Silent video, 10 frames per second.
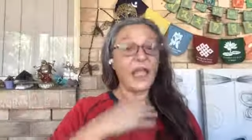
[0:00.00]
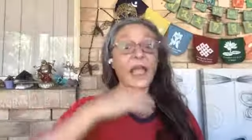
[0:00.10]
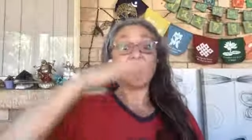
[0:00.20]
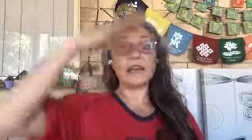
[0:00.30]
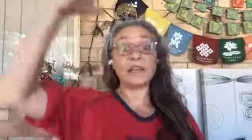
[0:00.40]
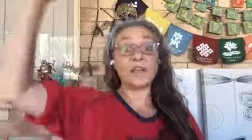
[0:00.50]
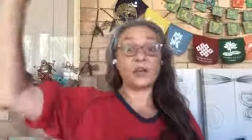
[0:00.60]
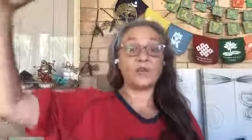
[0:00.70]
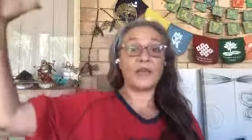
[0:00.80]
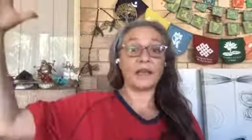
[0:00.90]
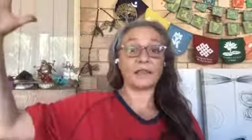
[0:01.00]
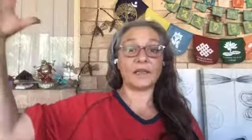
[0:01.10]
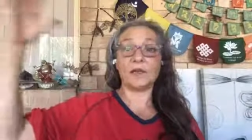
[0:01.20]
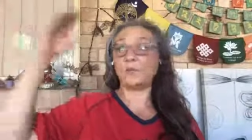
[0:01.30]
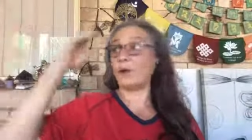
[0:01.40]
And let go of the
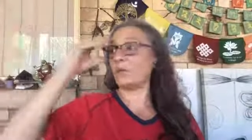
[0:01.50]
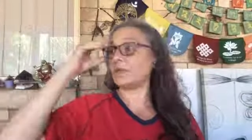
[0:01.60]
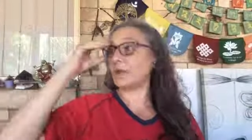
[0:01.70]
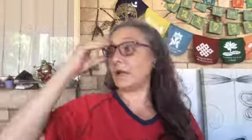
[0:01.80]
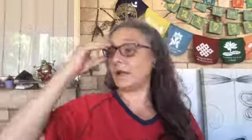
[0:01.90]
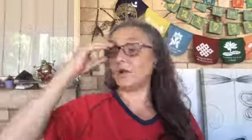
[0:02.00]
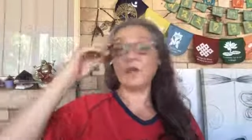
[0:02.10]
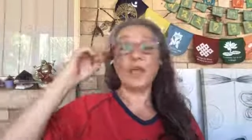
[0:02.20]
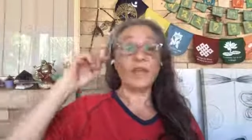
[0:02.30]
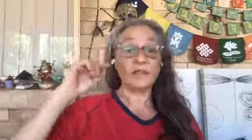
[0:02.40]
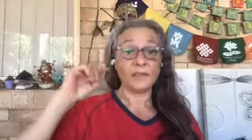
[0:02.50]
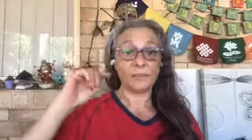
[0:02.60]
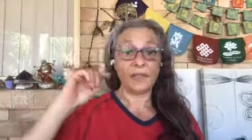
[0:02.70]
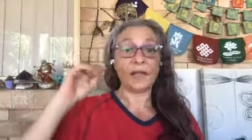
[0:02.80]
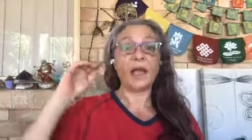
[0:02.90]
outside world, what's going on. There's a
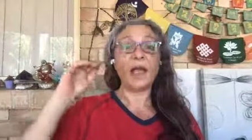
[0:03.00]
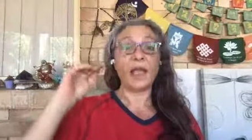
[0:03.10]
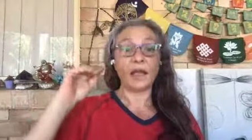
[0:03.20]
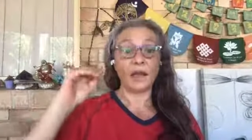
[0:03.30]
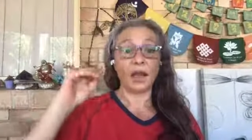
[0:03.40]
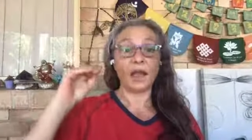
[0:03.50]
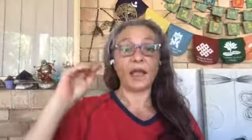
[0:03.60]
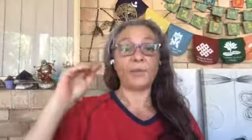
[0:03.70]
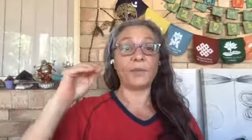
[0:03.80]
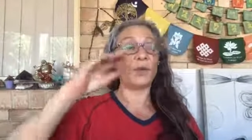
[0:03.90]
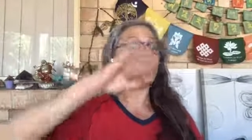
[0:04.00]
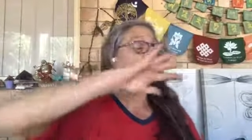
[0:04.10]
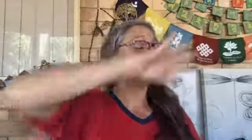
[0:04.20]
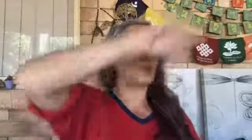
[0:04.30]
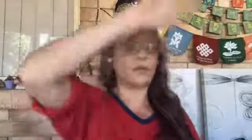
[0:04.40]
bigger and a higher purpose.
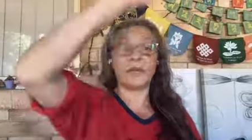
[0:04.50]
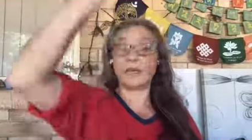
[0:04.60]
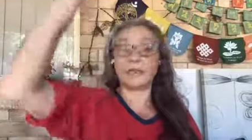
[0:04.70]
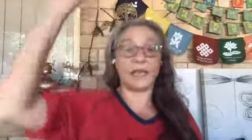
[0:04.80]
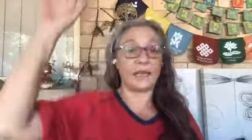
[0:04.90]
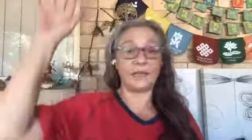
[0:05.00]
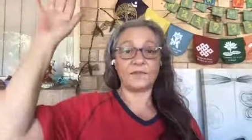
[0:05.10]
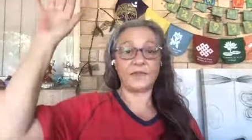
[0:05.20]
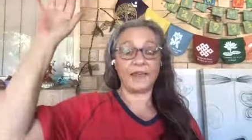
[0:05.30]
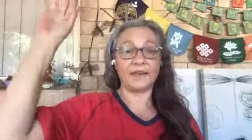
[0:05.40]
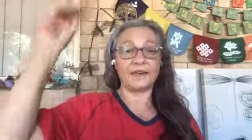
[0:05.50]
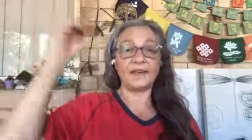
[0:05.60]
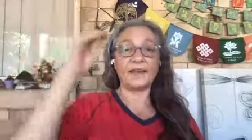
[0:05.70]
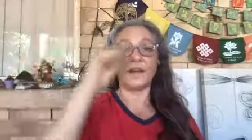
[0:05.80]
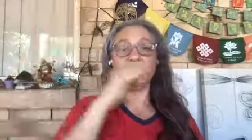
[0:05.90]
I'm not getting to any of that.
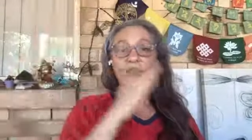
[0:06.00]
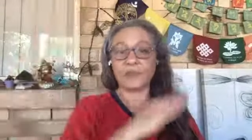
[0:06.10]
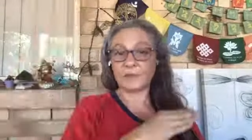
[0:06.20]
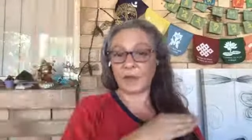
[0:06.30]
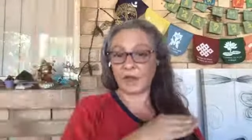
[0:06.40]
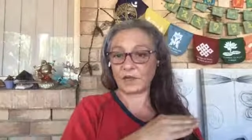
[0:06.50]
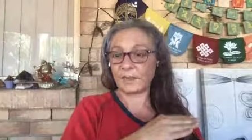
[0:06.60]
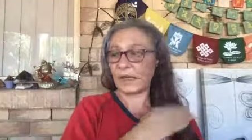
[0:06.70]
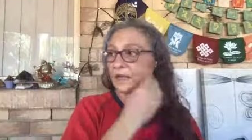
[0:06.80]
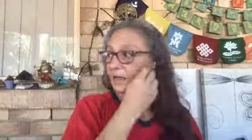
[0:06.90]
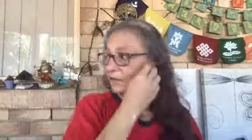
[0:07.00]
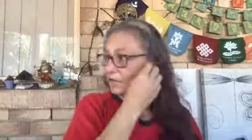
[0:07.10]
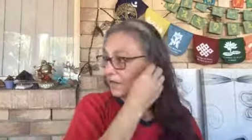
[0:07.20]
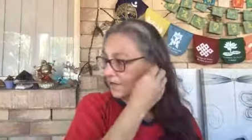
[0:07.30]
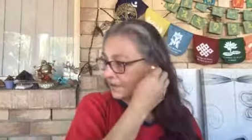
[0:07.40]
I've spoken about it in other
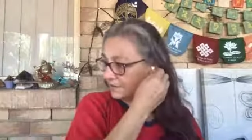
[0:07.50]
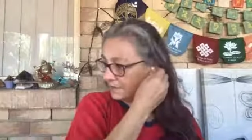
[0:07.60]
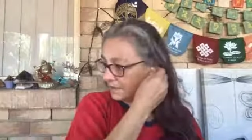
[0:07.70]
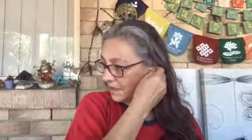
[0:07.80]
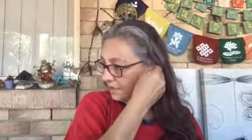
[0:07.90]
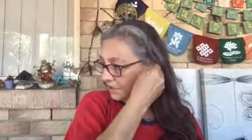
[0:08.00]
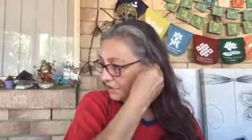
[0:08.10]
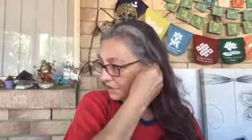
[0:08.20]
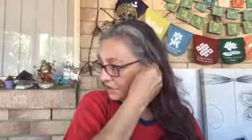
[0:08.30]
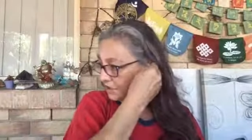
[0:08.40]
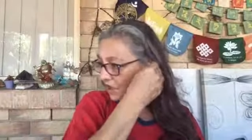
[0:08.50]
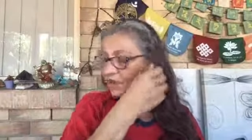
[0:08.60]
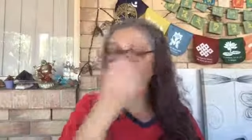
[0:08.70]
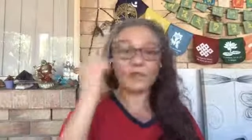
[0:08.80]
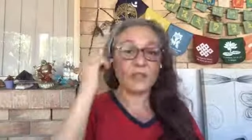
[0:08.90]
videos, but just know
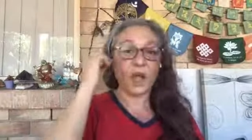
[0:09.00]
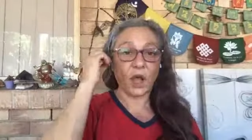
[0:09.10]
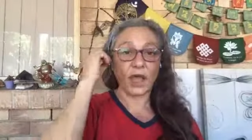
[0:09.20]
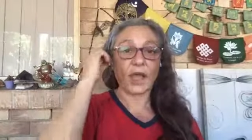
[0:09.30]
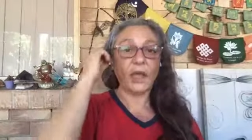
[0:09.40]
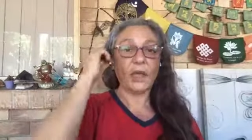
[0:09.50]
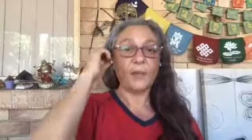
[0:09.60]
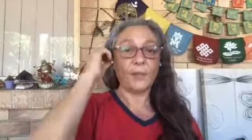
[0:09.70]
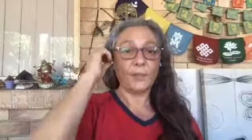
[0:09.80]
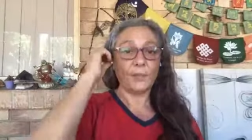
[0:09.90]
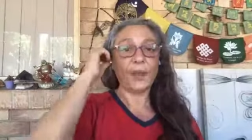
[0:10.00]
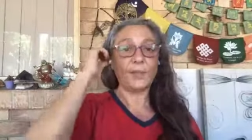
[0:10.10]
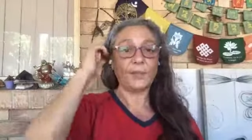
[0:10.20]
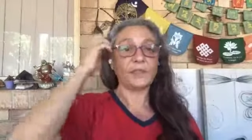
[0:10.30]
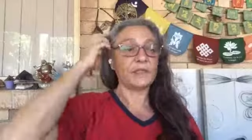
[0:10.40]
there is a higher
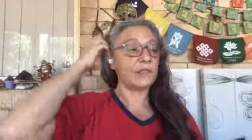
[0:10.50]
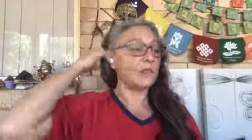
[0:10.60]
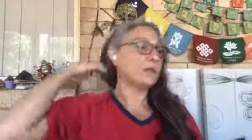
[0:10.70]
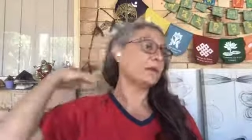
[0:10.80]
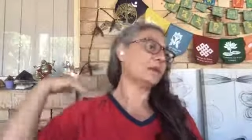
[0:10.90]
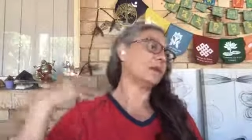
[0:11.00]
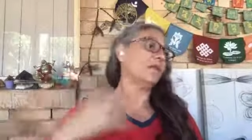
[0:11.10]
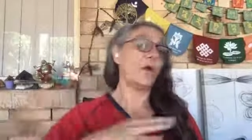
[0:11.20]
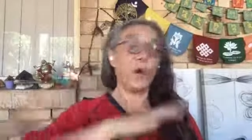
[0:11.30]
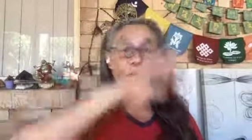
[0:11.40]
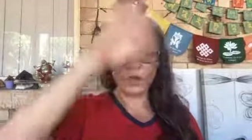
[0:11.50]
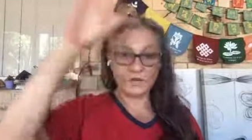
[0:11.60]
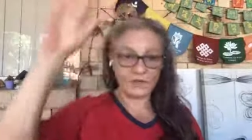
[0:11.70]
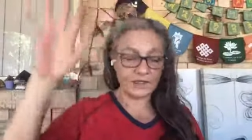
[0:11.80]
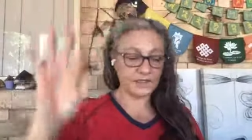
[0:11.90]
purpose for all of
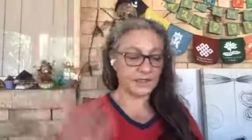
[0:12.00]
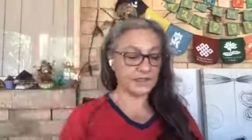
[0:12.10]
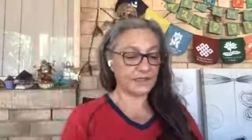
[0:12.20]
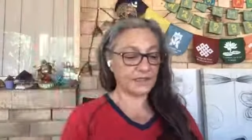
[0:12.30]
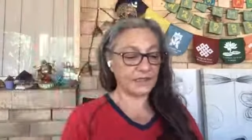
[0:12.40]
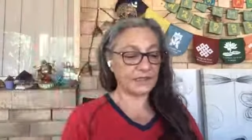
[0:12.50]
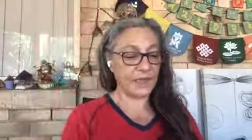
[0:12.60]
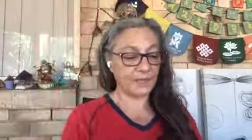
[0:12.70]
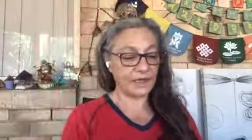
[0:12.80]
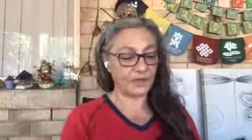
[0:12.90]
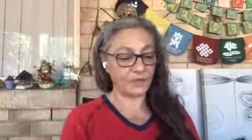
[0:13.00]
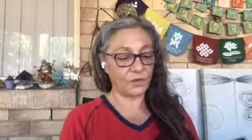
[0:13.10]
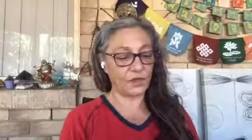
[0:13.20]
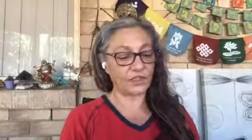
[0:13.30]
this that's happening in the world.